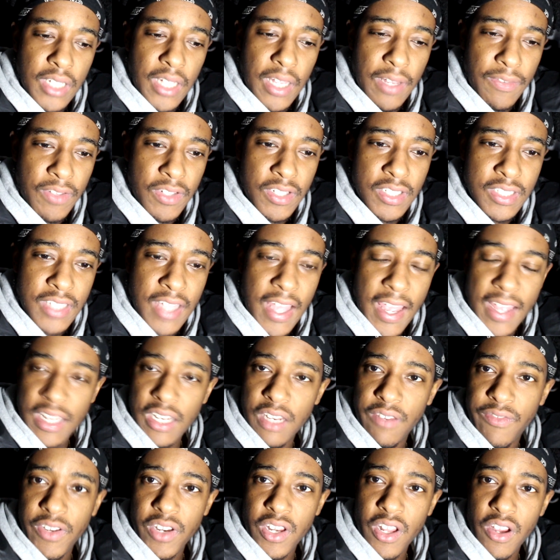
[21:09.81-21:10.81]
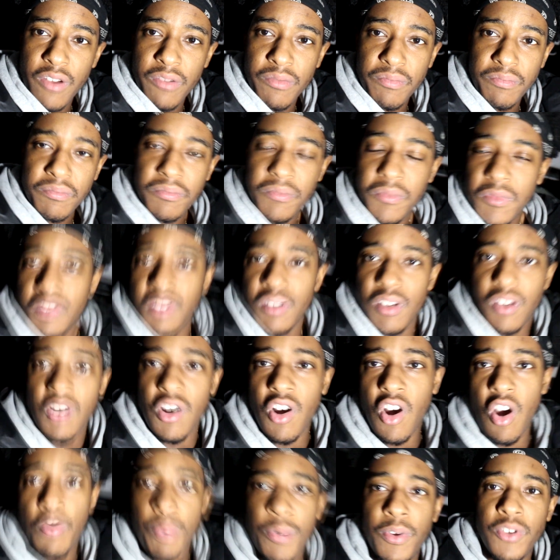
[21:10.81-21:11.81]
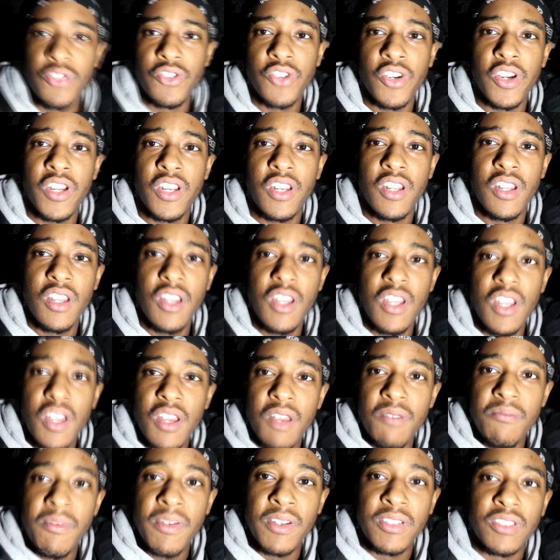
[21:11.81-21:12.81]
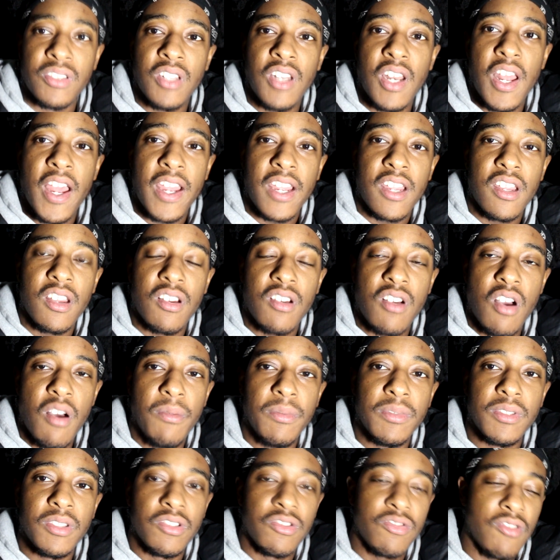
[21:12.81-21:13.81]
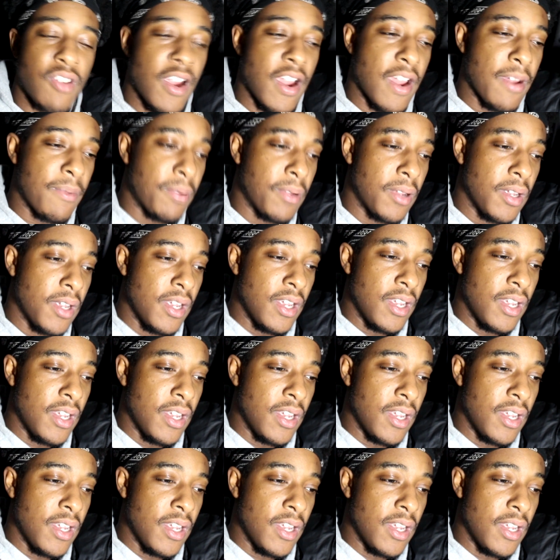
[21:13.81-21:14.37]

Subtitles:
If this is the end of the video, I hope you enjoyed. Remember to like, comment, subscribe.